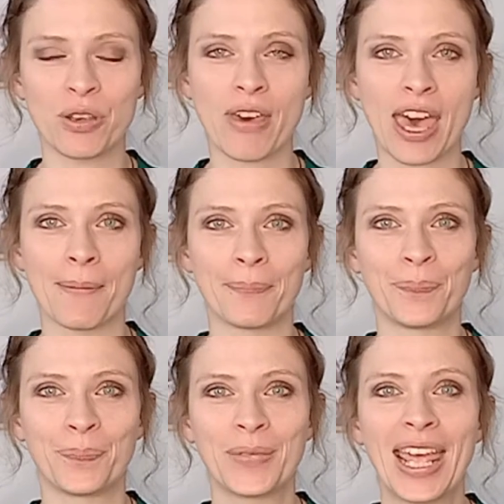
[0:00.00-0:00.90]
you there.
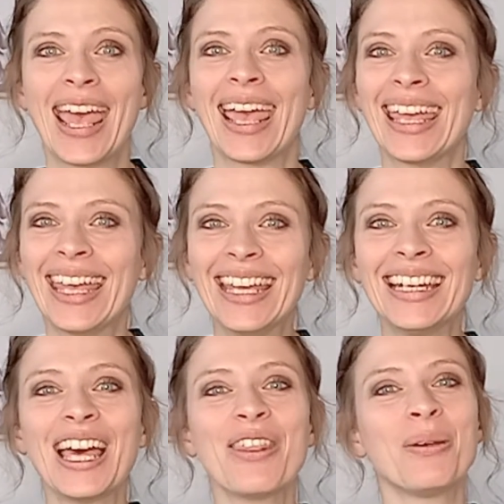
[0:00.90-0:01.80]

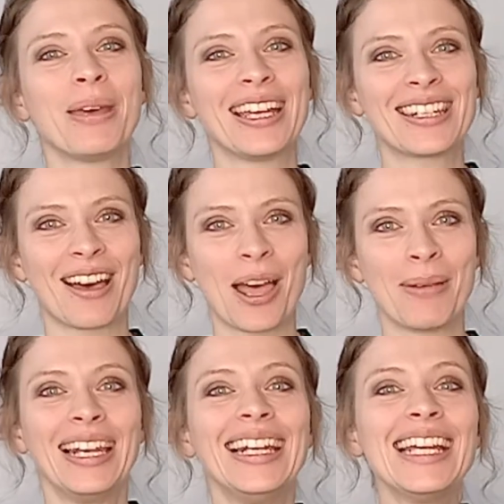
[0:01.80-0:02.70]
In the
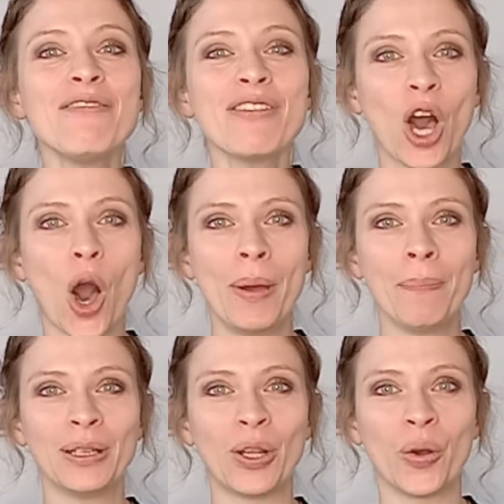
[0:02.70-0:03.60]
meantime, leave a
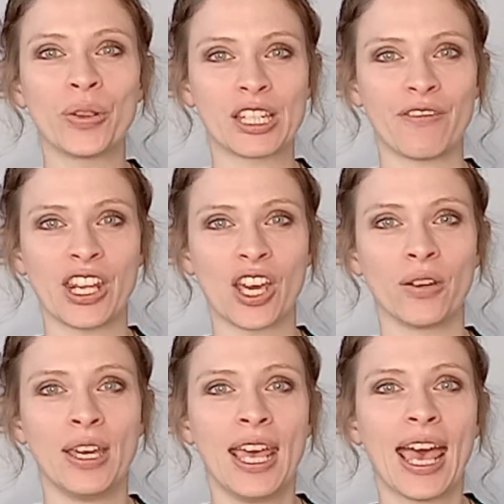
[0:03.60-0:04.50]
comment below this
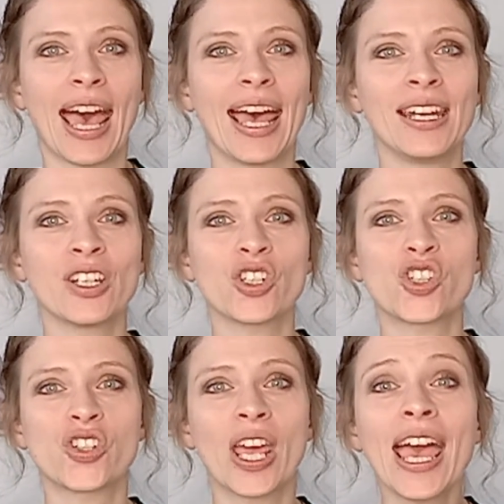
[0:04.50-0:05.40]
video and
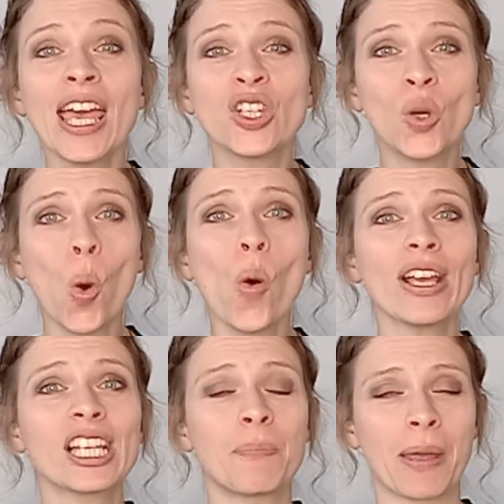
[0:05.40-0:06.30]
share your
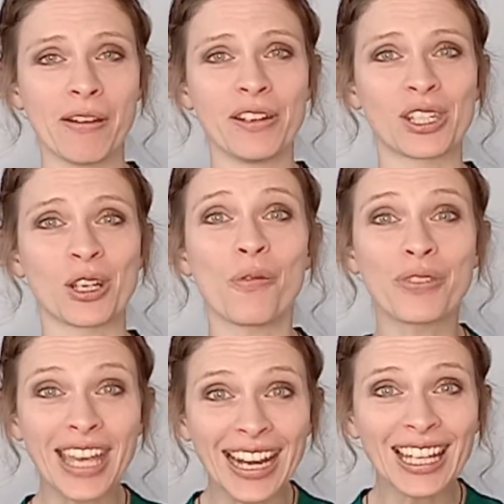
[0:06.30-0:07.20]
experiences
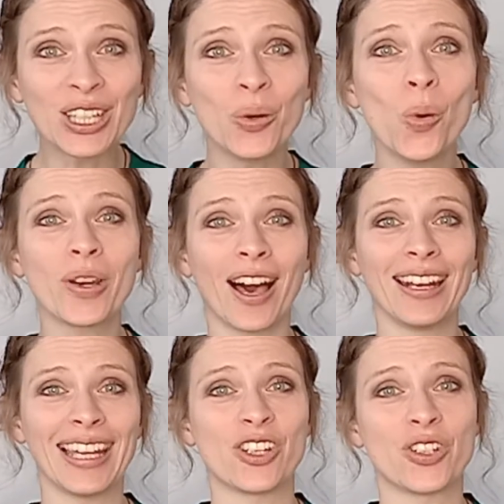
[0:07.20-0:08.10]
of getting your
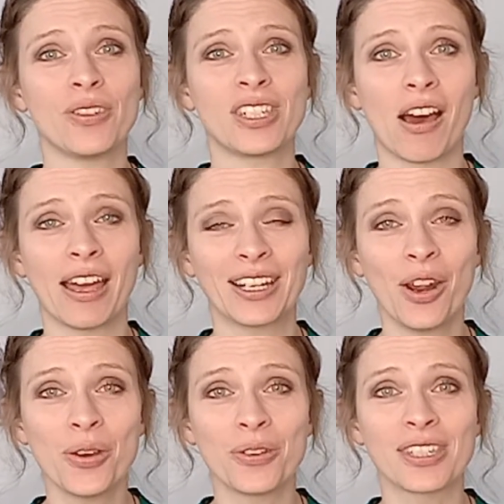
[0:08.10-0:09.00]
gut issues
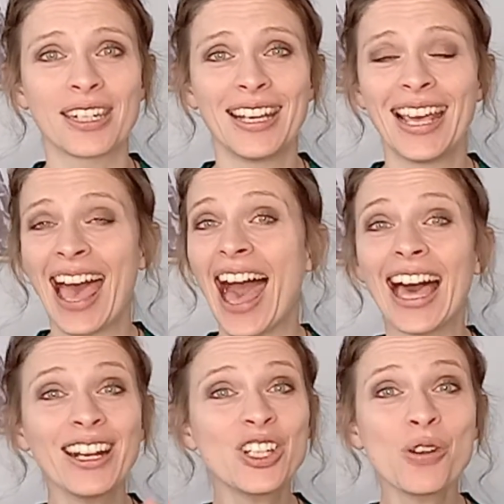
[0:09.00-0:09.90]
diagnosed.
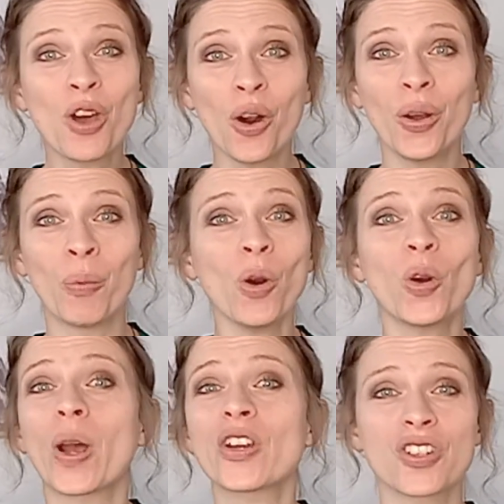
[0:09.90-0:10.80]
How did you go? What
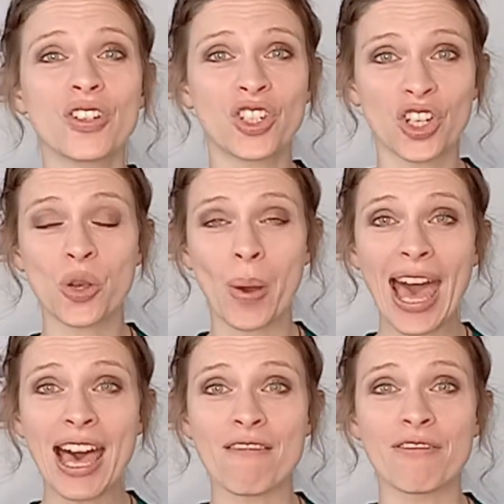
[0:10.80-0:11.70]
questions do you
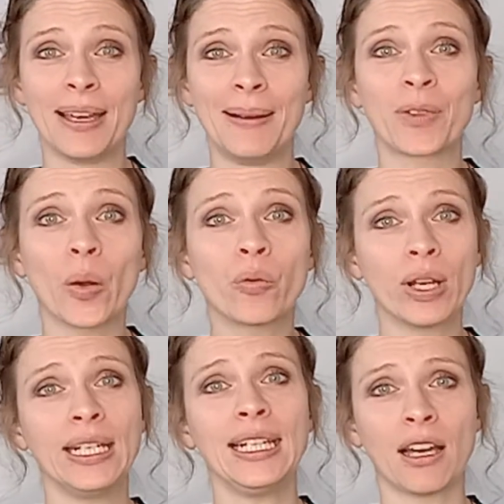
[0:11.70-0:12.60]
have? I'd
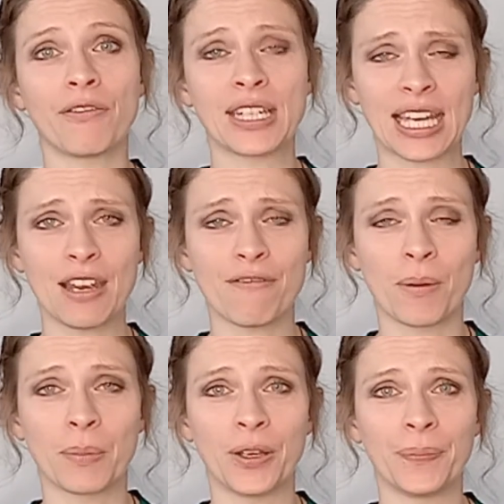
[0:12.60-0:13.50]
really love to hear
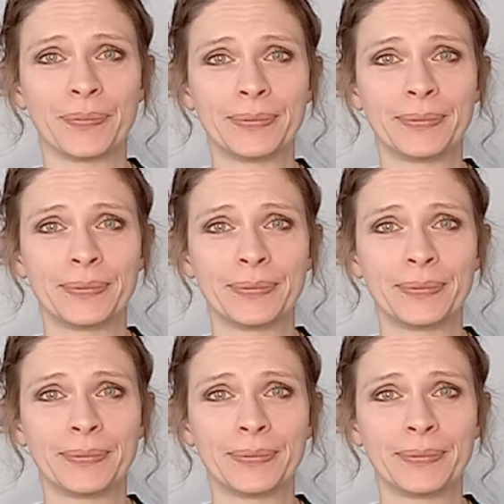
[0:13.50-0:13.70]
from you.